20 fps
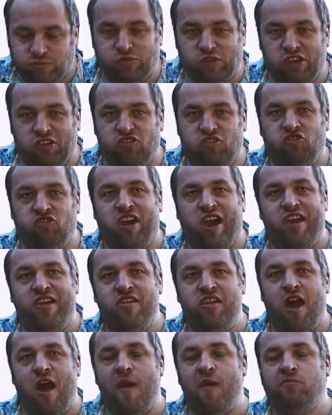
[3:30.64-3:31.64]
nice and
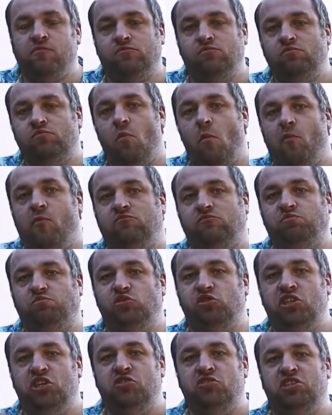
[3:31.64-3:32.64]
tender
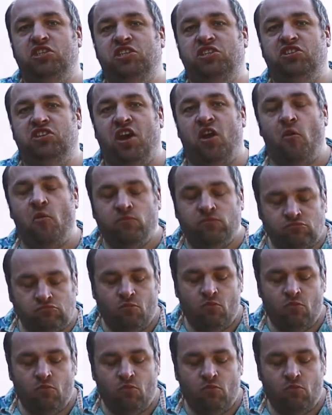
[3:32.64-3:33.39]
and juicy still.